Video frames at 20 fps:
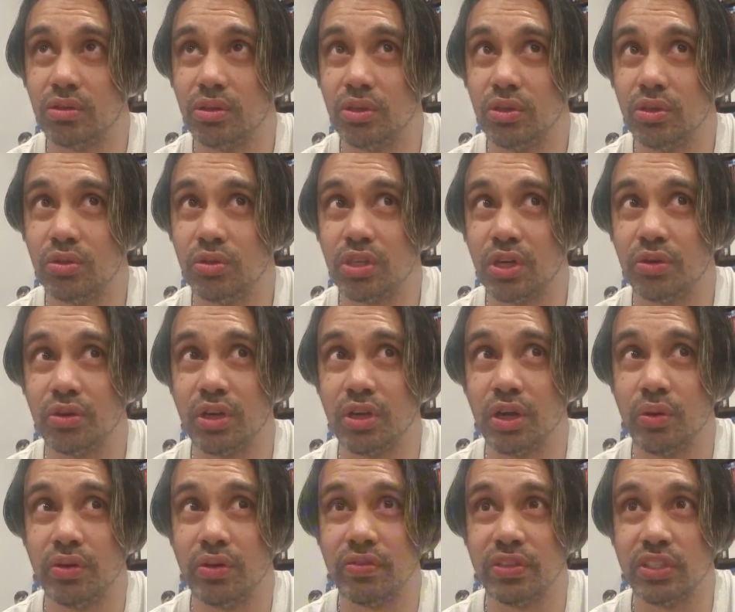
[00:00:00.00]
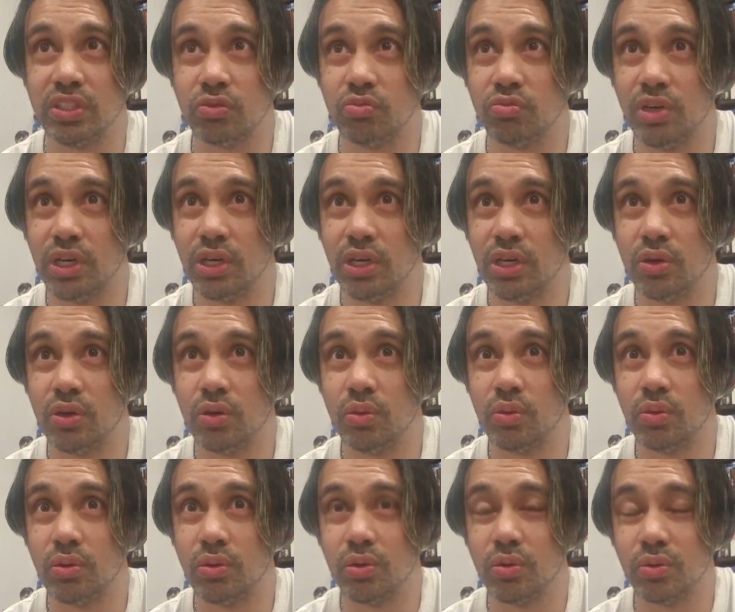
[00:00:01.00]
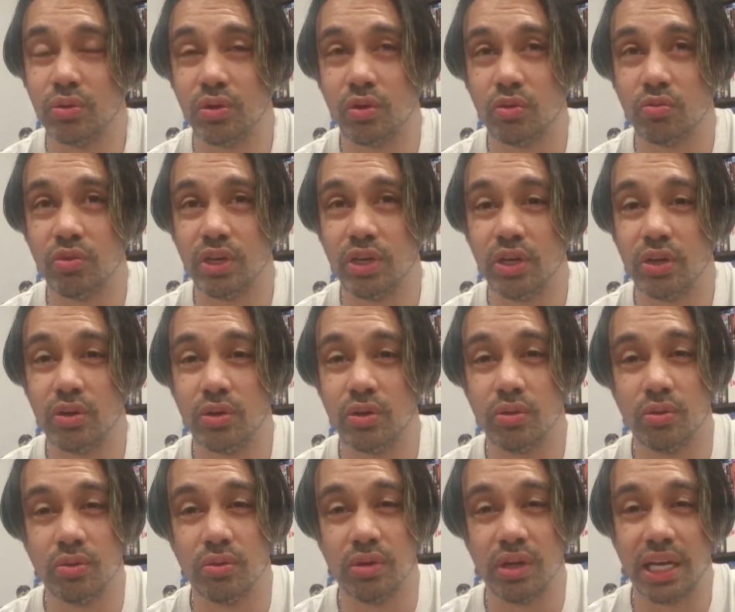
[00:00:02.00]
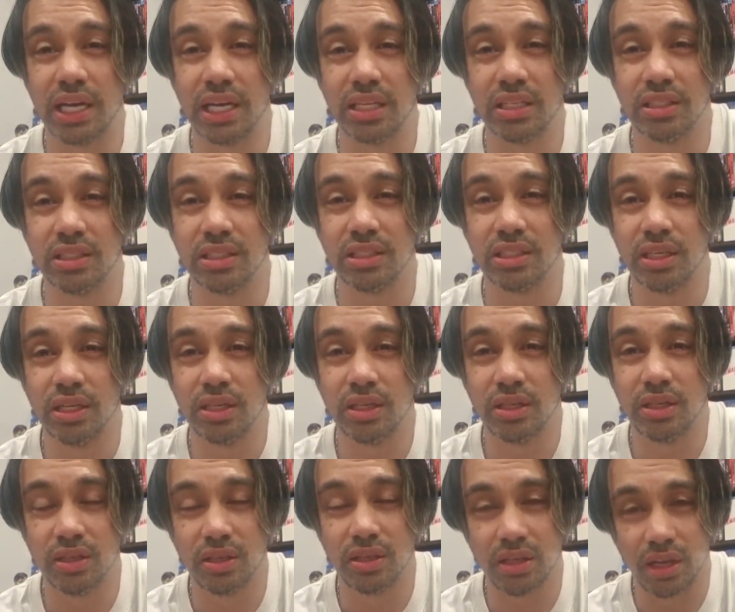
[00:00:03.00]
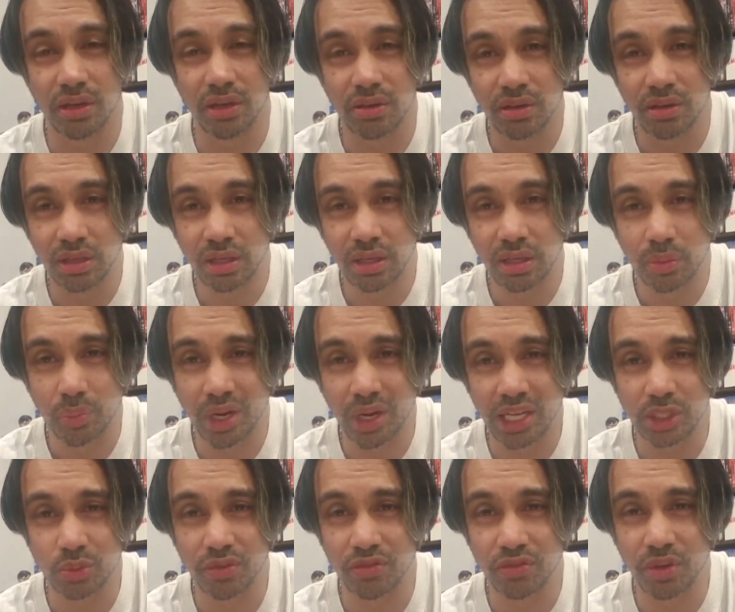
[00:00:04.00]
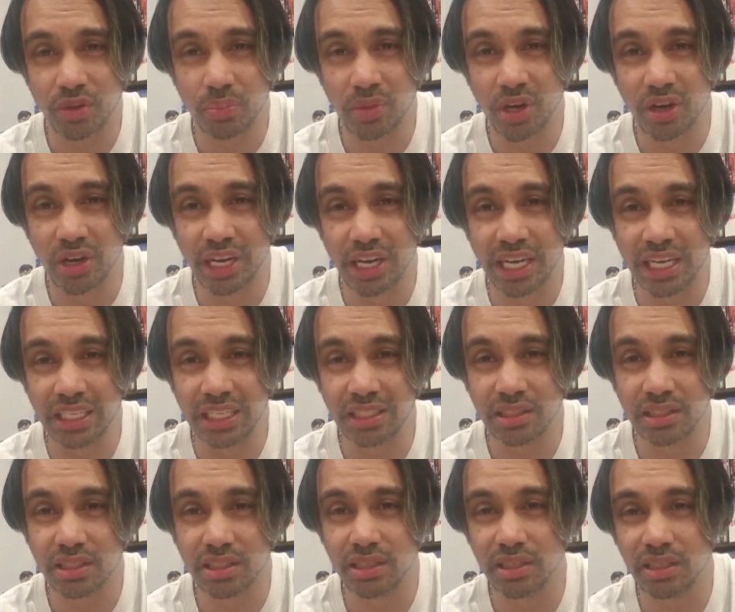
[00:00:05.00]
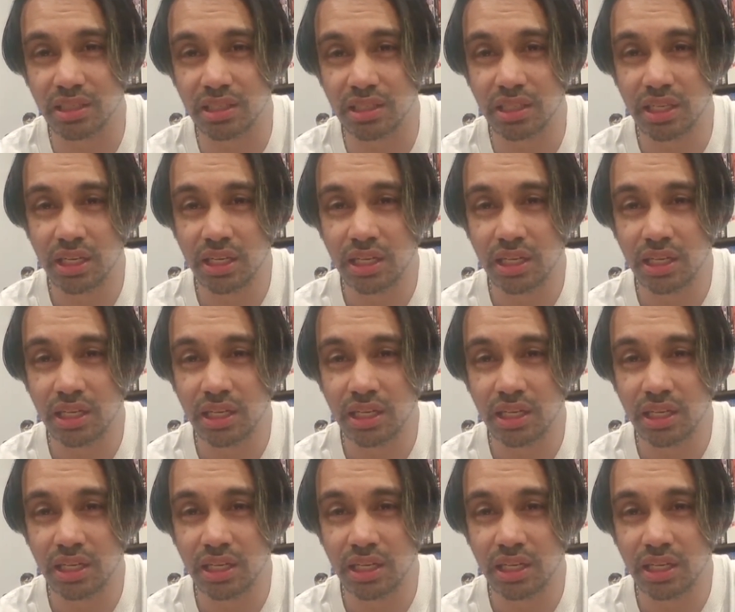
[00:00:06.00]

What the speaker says: you don't know if it's real or not real, and you know, plays with your mind. And